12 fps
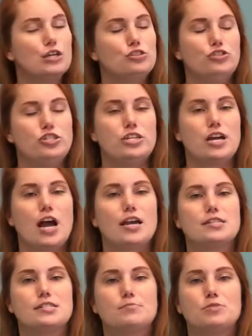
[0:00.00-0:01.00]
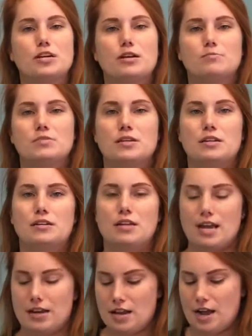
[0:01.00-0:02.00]
GI symptoms
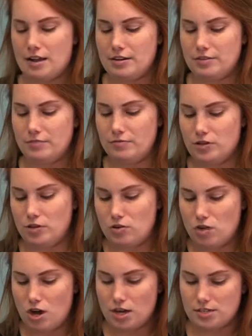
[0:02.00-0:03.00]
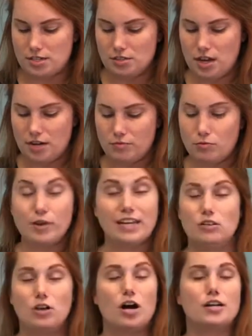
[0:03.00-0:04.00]
and kind of, you know, cause a lot of
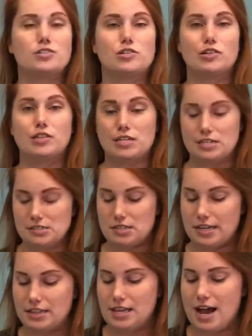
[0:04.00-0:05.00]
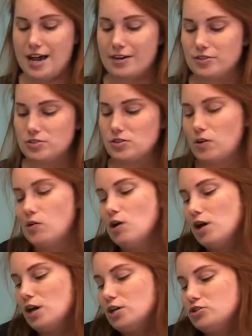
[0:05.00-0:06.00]
weight loss or things like that. And so
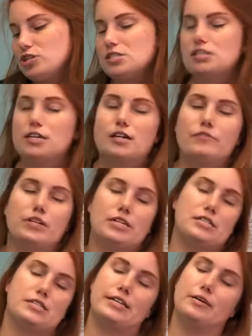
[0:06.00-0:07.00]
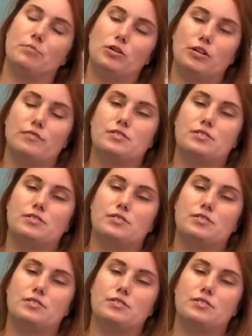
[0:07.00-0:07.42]
just to give an example of